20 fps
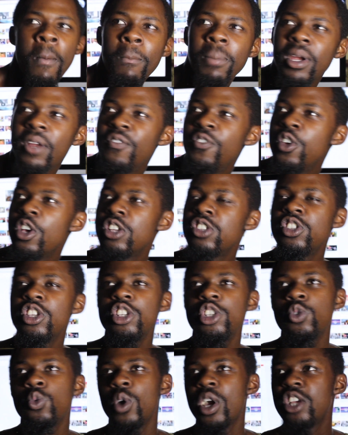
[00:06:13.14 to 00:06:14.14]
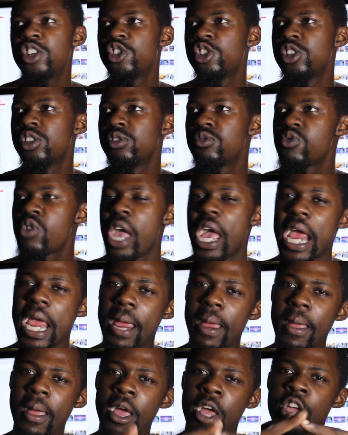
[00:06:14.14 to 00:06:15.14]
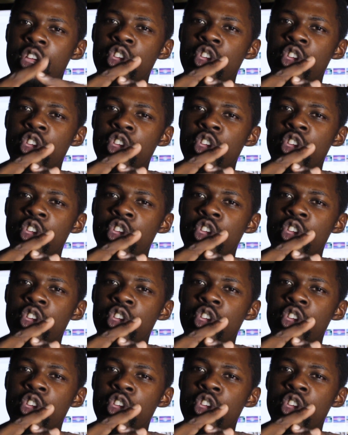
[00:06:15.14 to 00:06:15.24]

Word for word: But if your situation ain't,